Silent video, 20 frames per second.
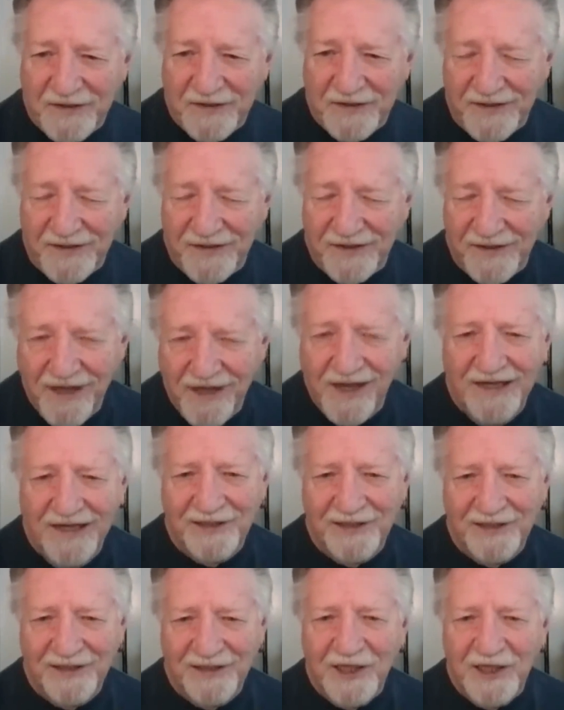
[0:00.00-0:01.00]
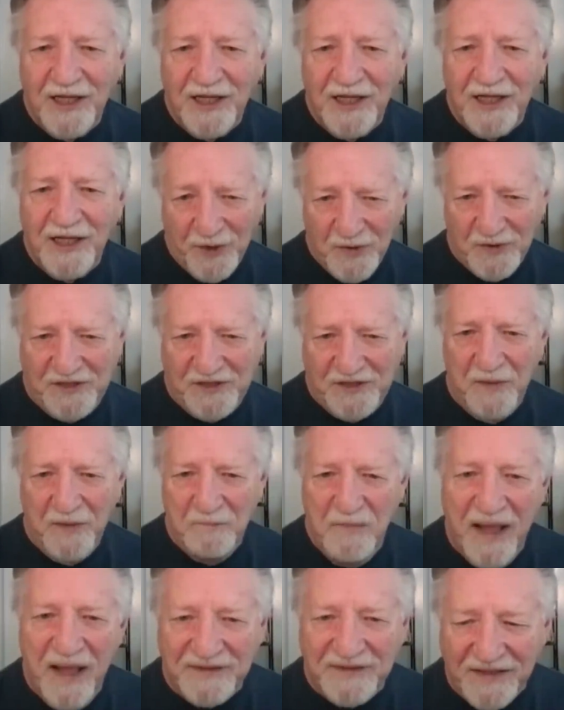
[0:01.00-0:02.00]
I Lion-O it.
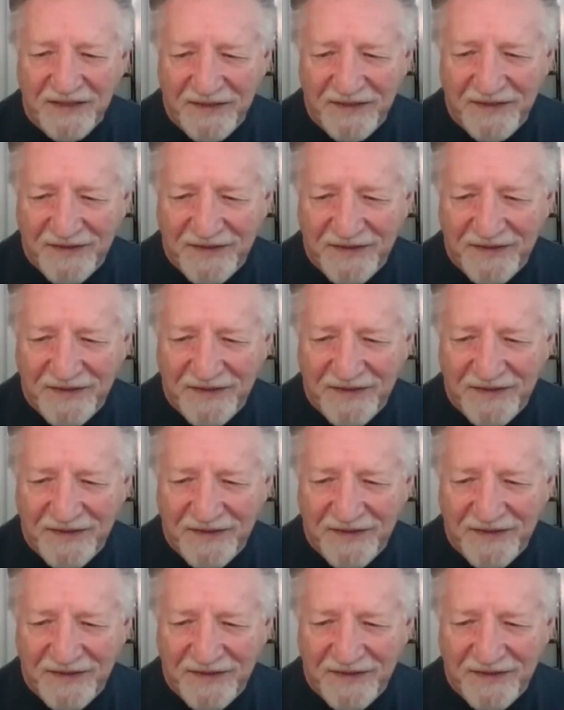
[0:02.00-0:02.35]
A